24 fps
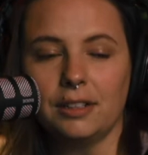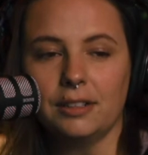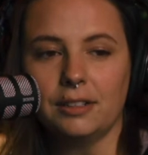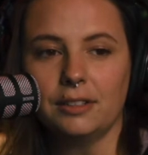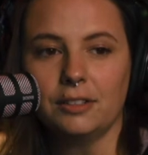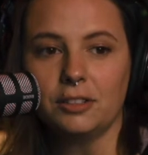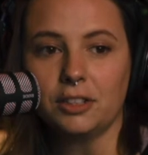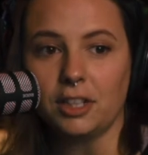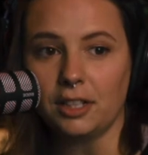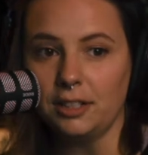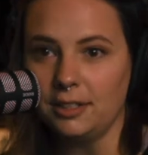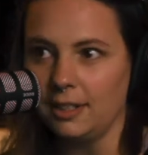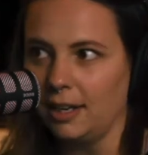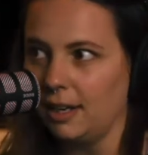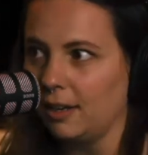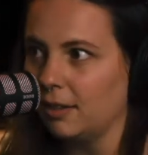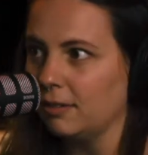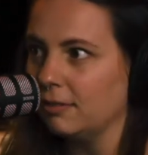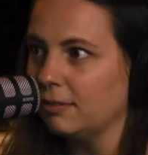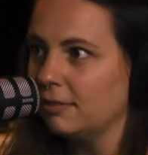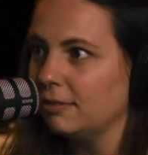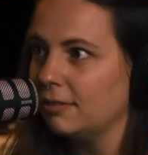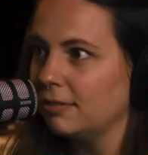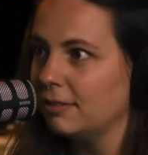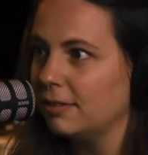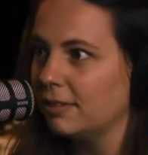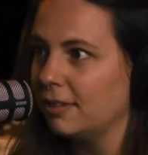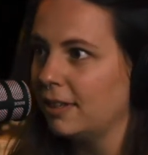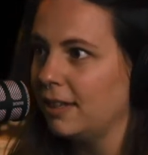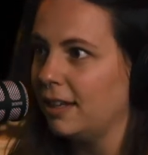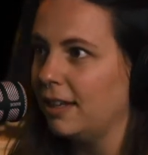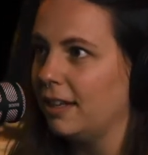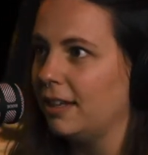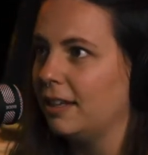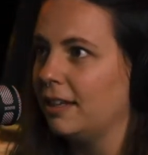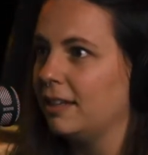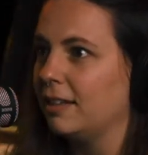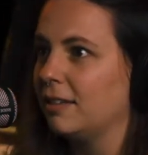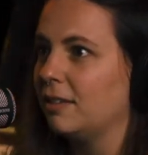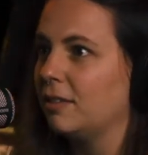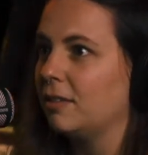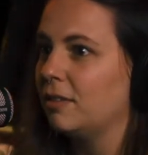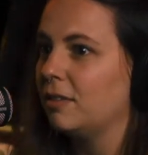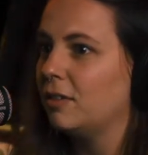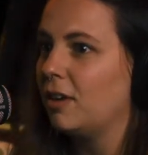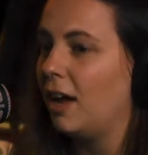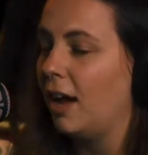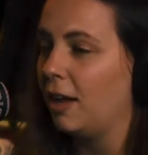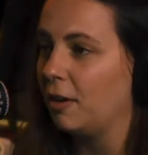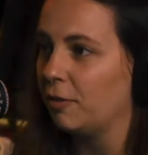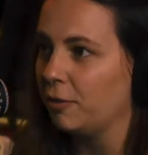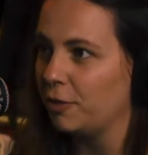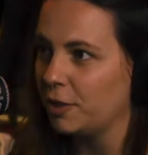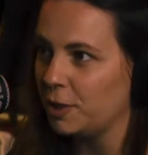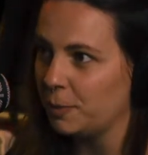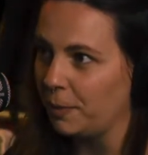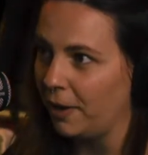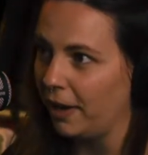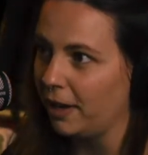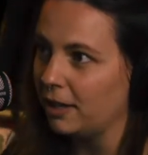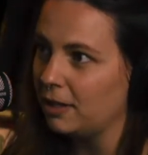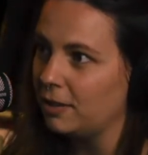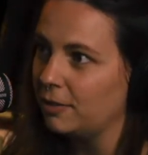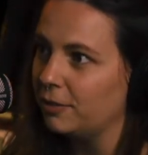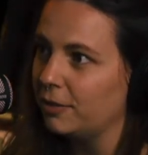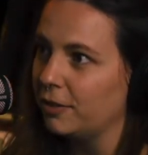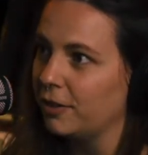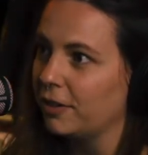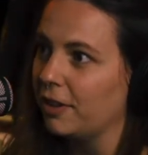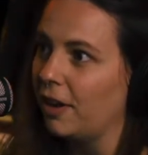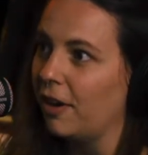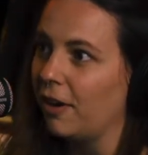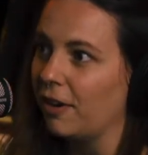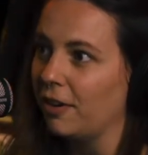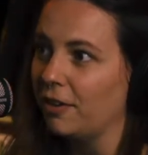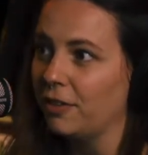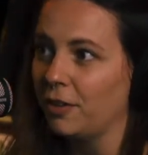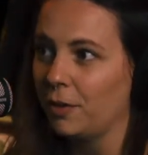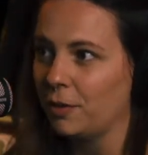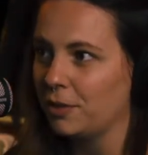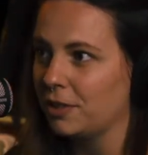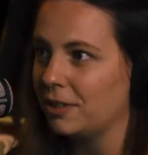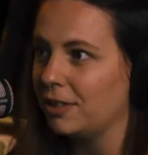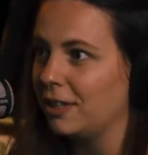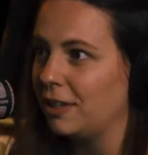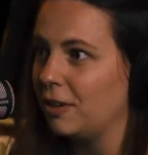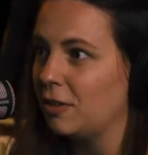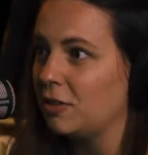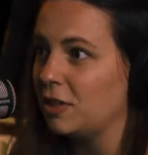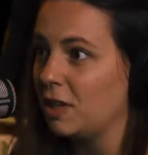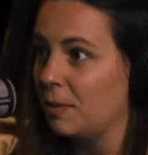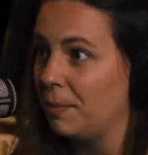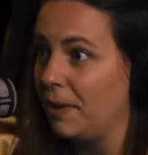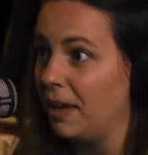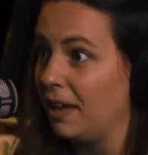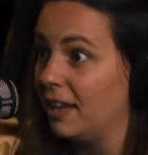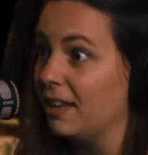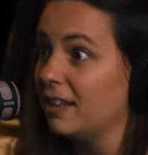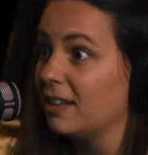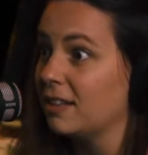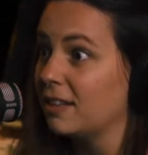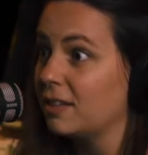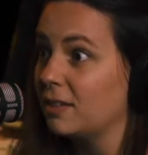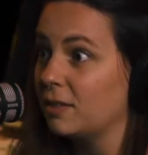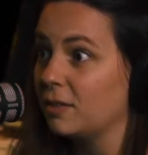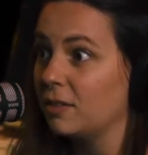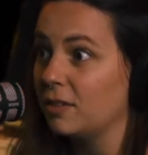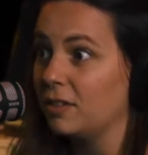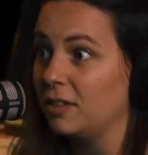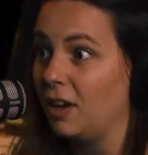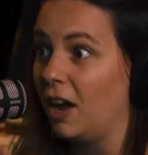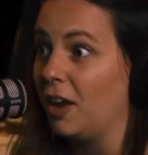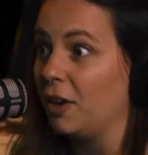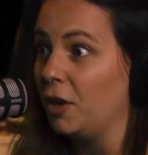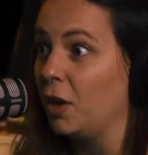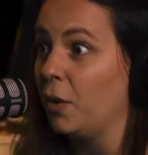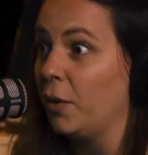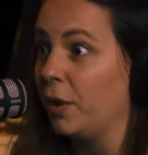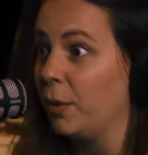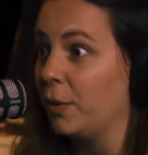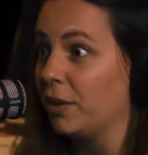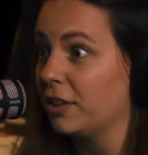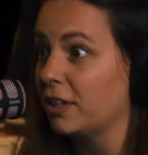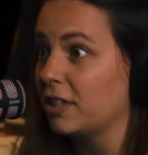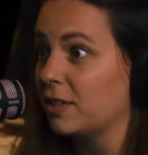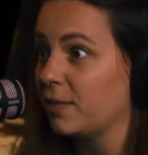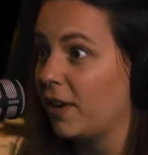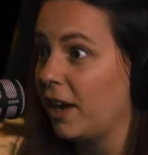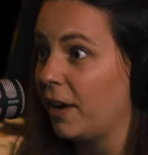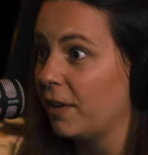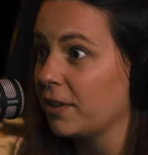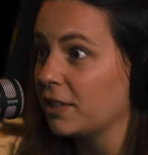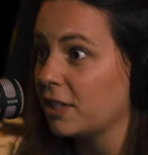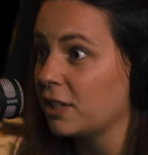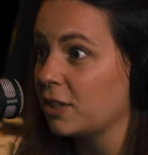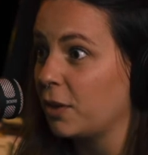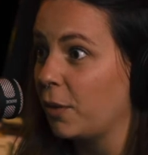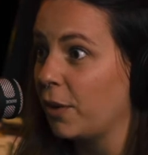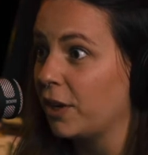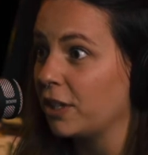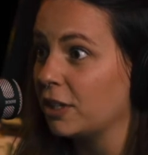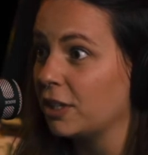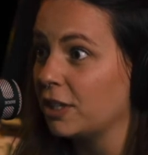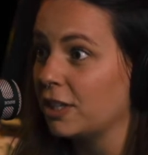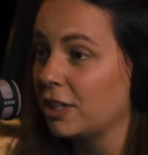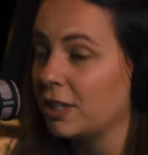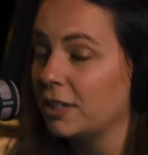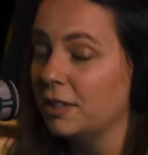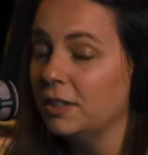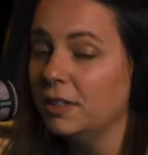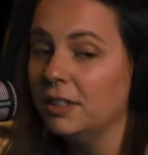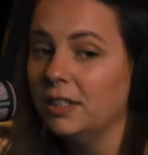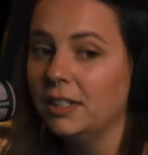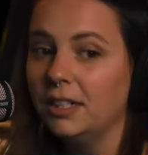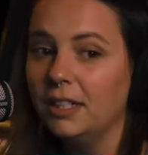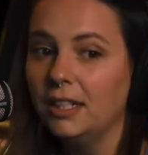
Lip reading: shut down and out of respect for those in leadership and not knowing what this virus is going to do.